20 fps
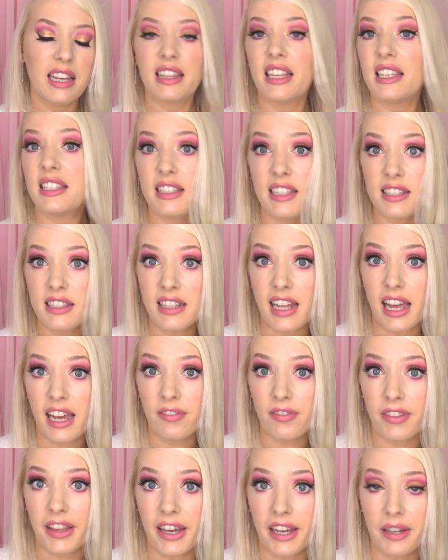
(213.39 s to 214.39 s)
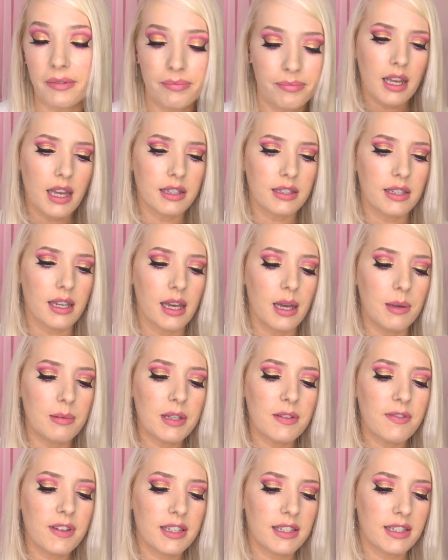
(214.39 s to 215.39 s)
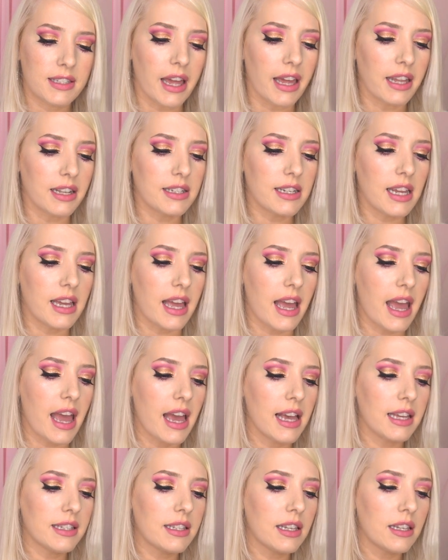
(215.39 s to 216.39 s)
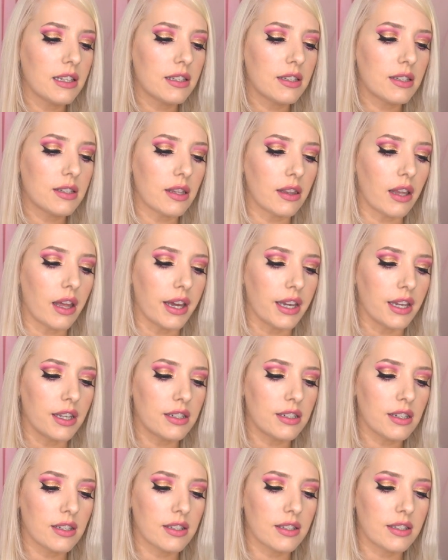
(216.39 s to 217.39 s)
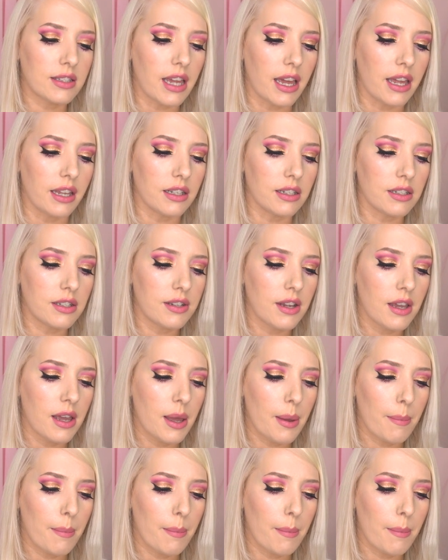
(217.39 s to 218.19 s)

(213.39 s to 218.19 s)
This doesn't have that. In terms of the scent, it has a slight scent,